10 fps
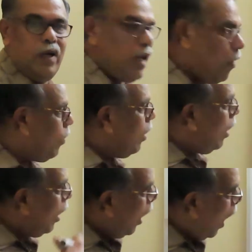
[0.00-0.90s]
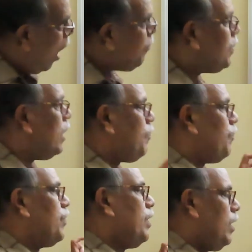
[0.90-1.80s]
Now, after
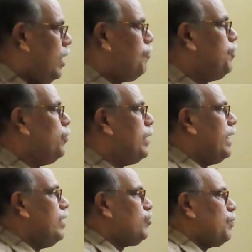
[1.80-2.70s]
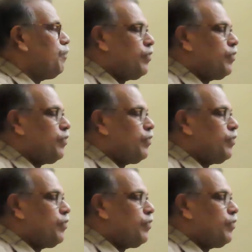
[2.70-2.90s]
a few days,